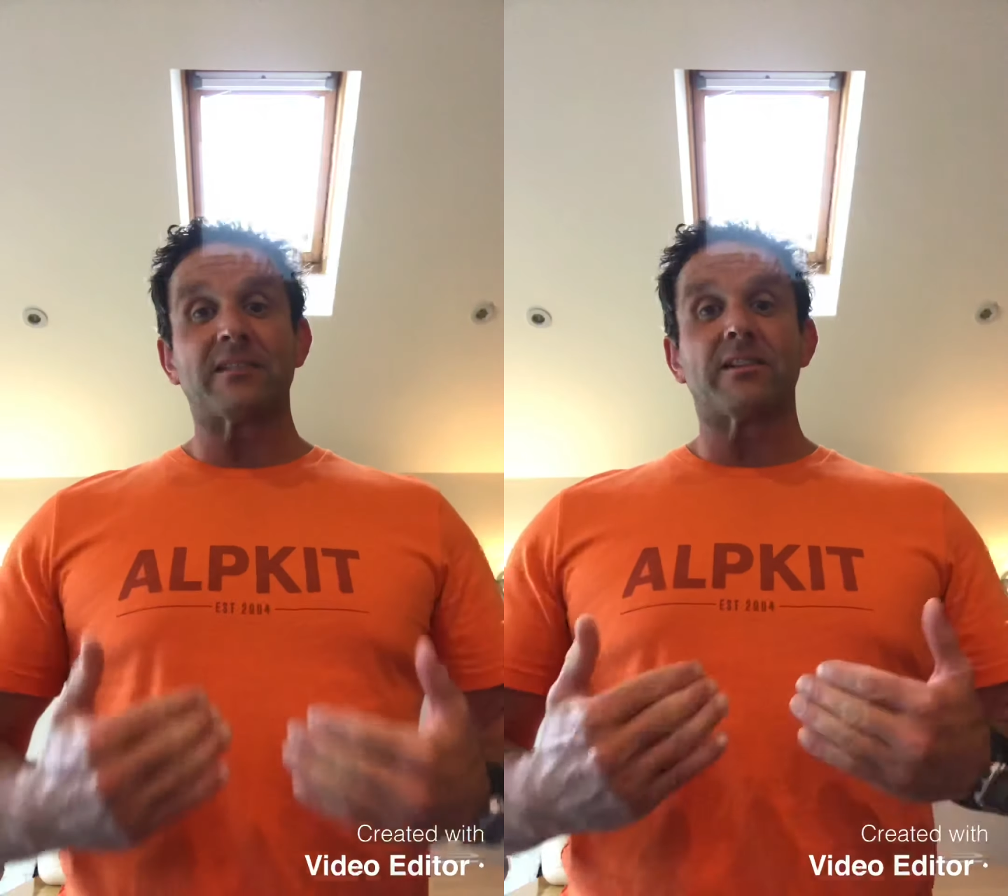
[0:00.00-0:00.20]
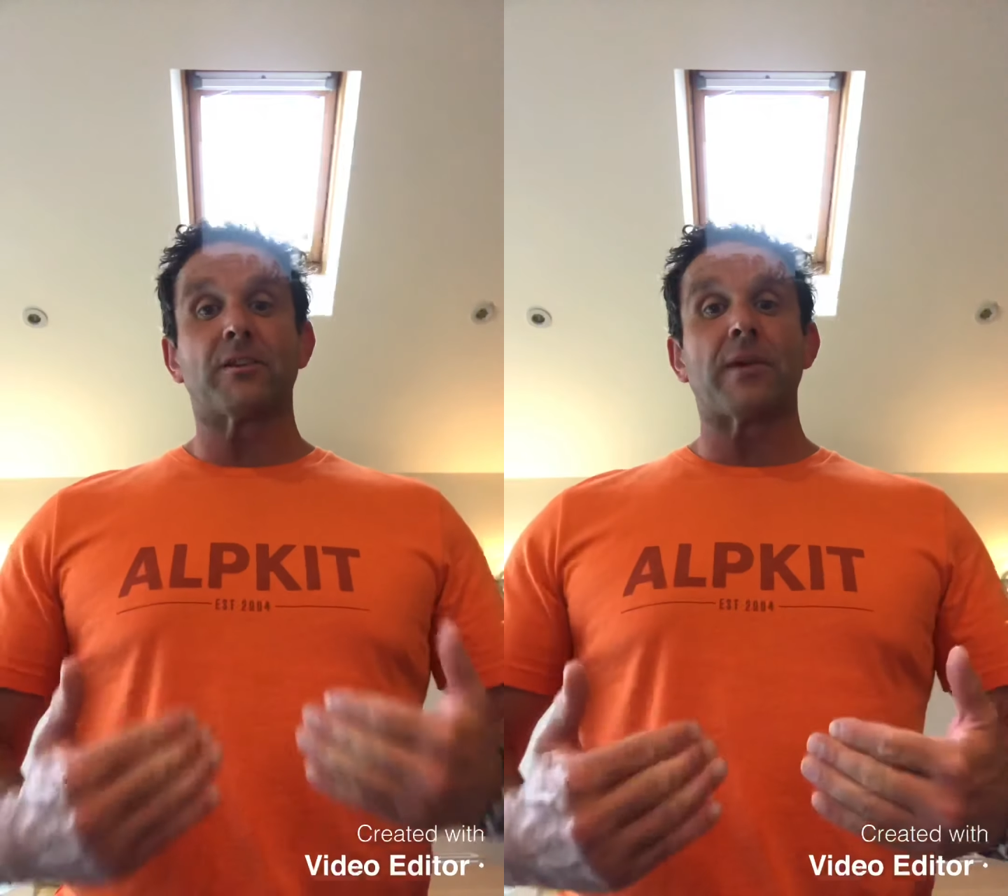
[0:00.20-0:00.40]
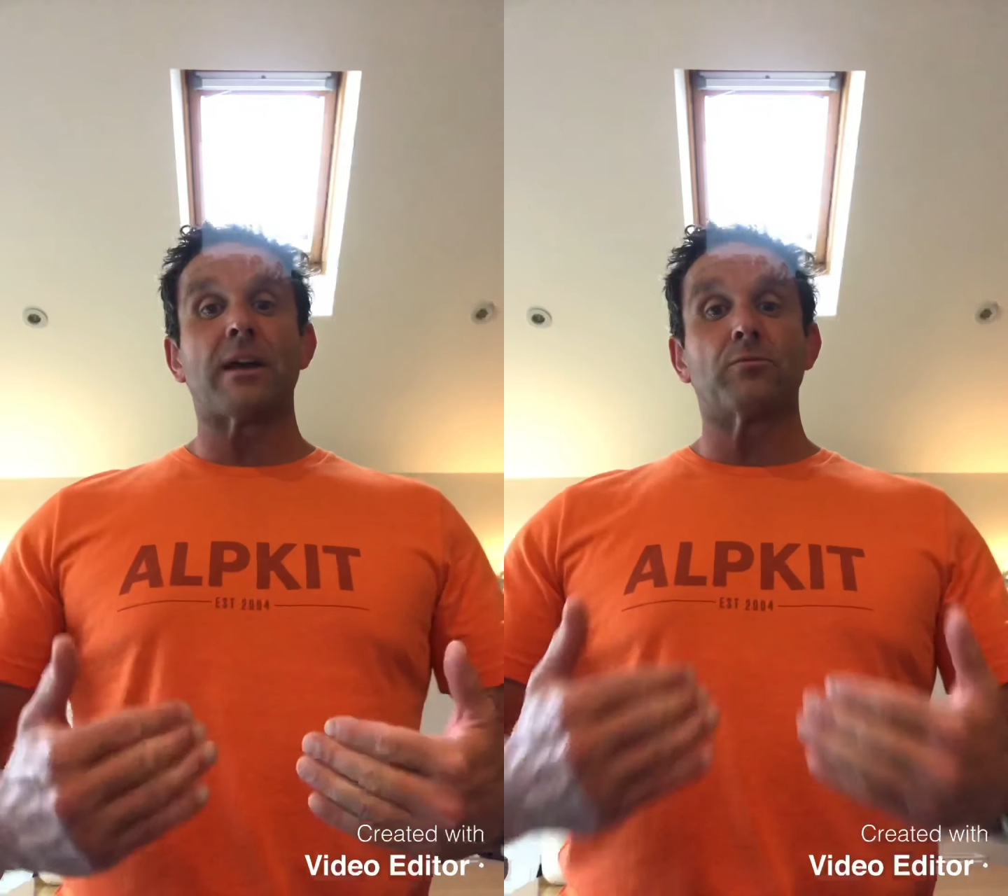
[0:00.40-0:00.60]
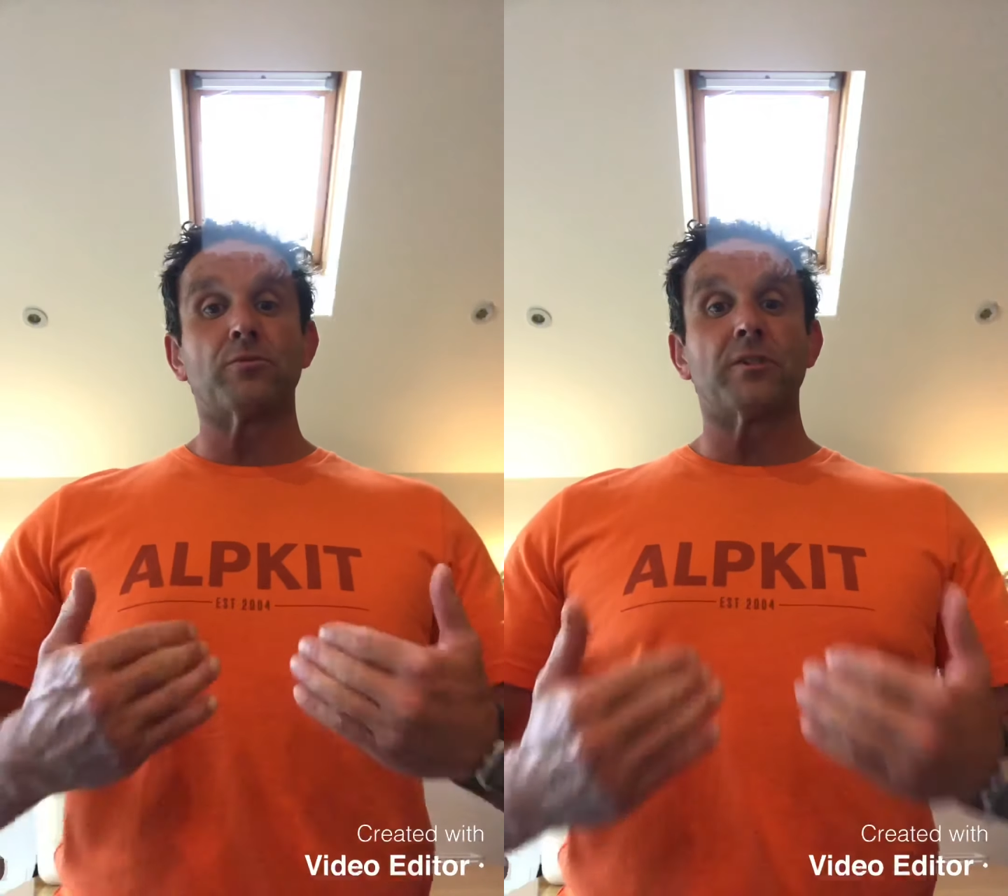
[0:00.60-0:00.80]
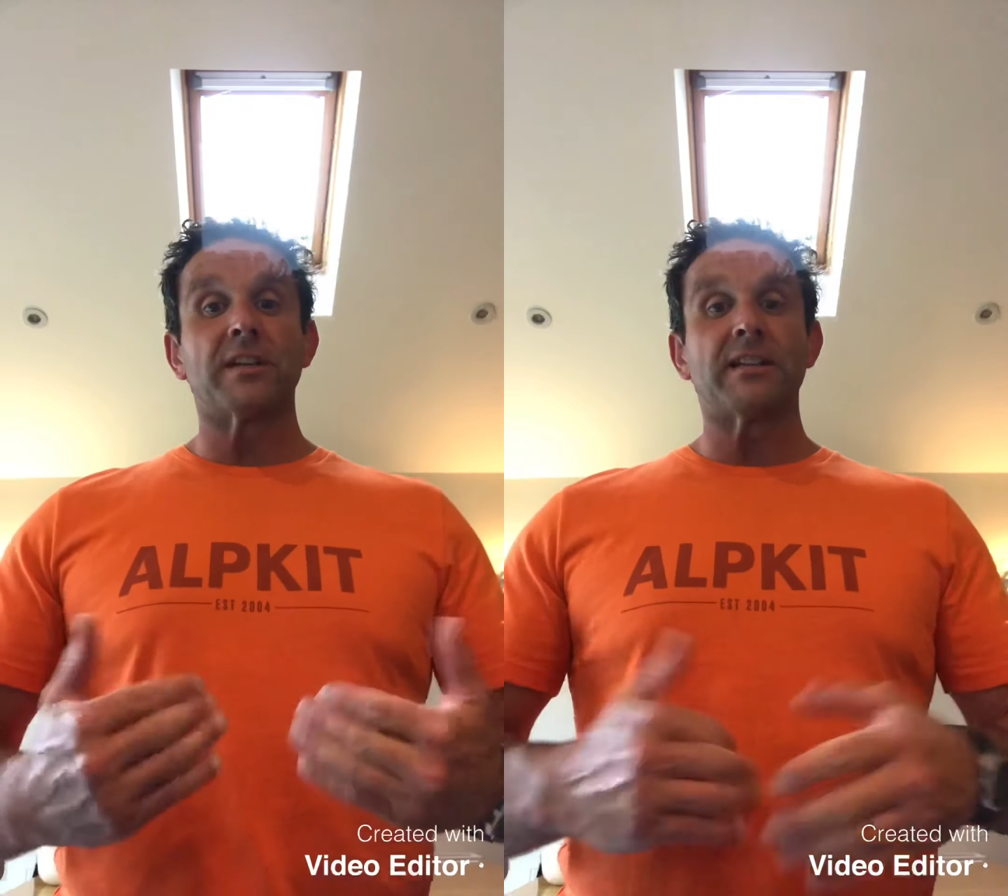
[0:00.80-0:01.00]
the ground
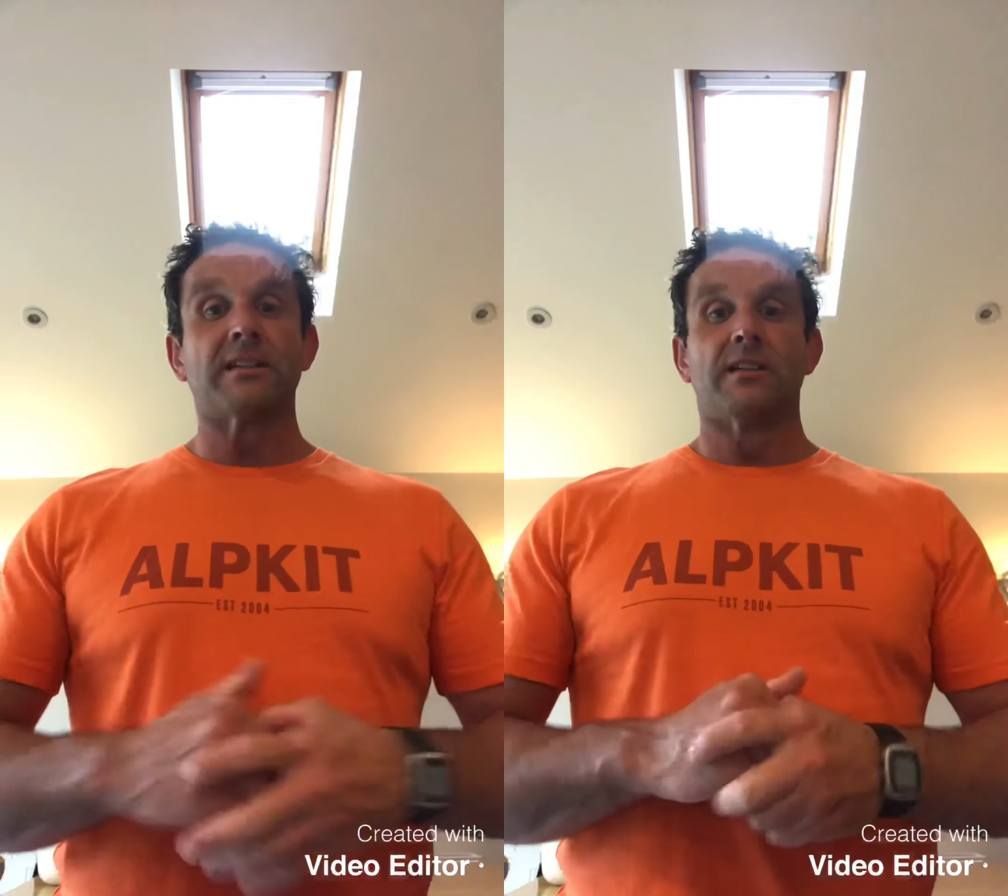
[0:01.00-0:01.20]
running,